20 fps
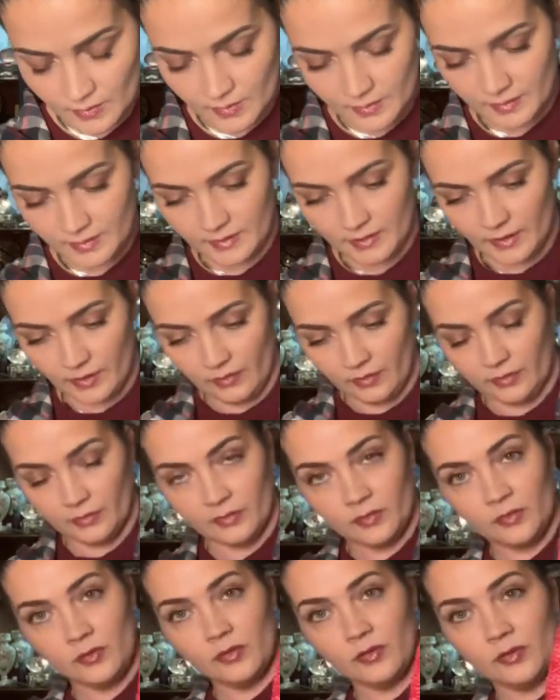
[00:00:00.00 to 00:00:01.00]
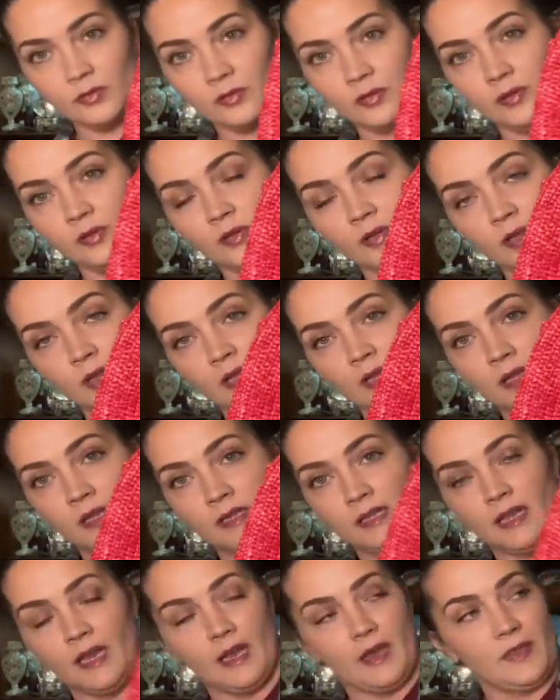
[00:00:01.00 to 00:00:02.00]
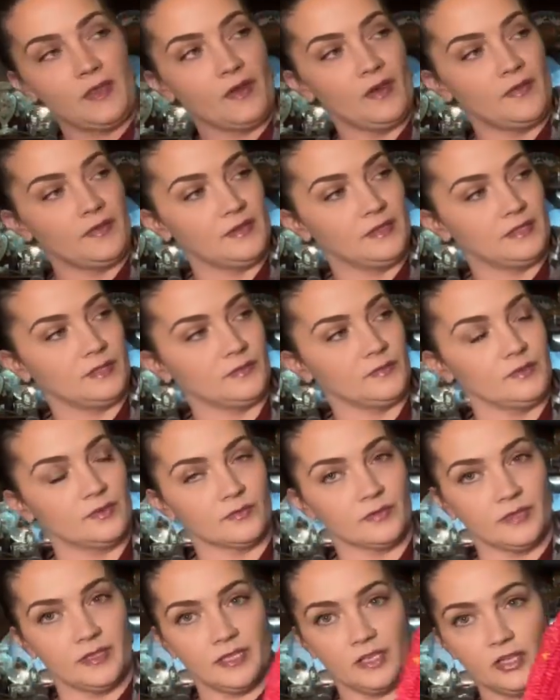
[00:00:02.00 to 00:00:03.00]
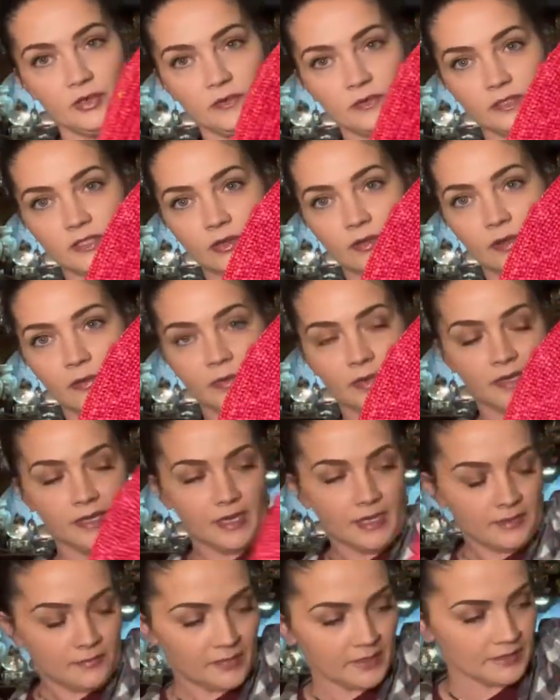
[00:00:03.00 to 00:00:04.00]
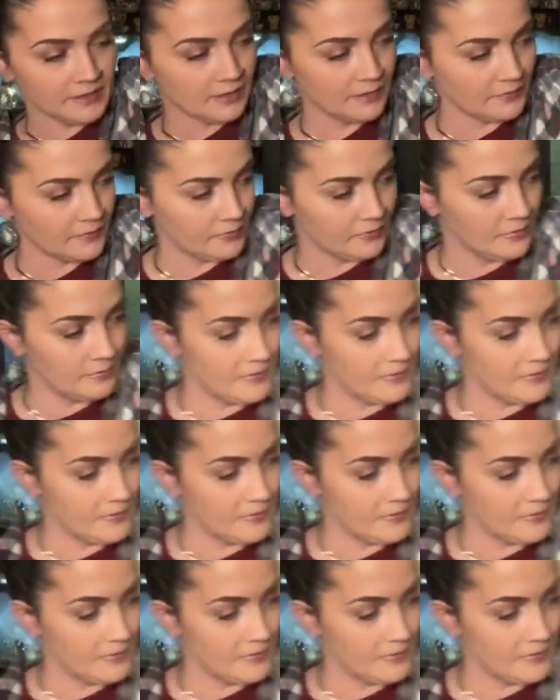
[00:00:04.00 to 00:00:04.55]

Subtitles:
So yeah, I thought this was really cute, so I went ahead and picked it up for one of